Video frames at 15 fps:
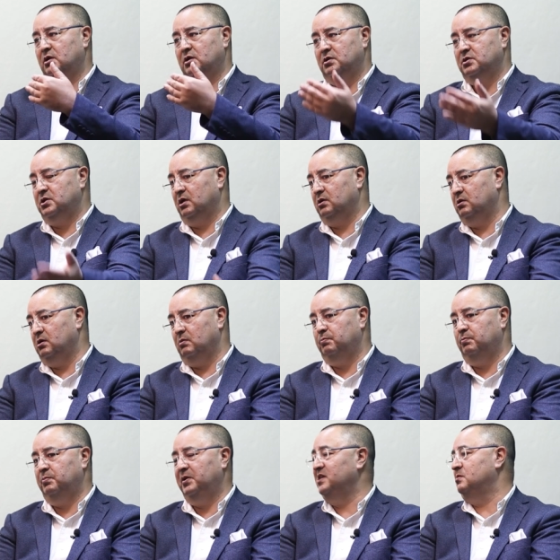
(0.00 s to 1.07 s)
check check the
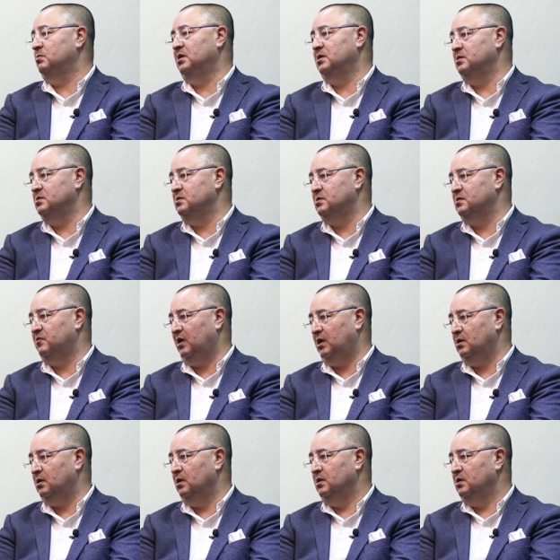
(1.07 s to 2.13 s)
placement
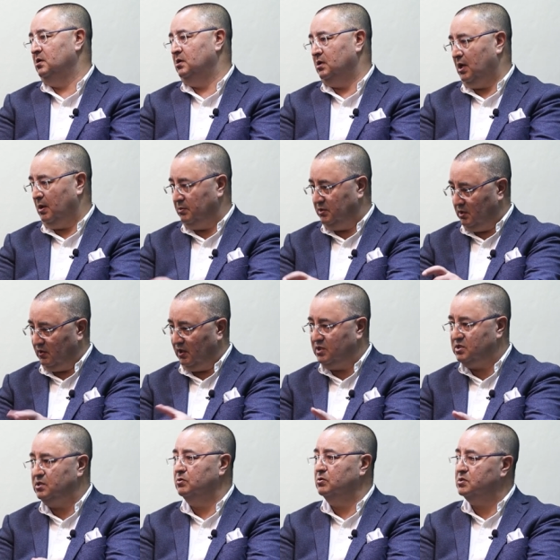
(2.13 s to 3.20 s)
rate and the
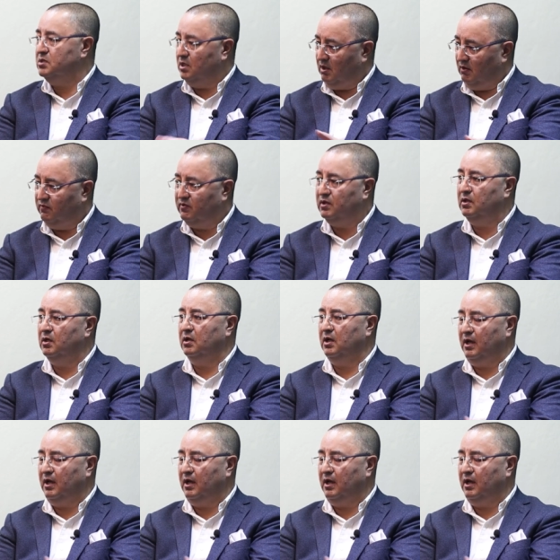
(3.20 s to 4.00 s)
ratios and everything.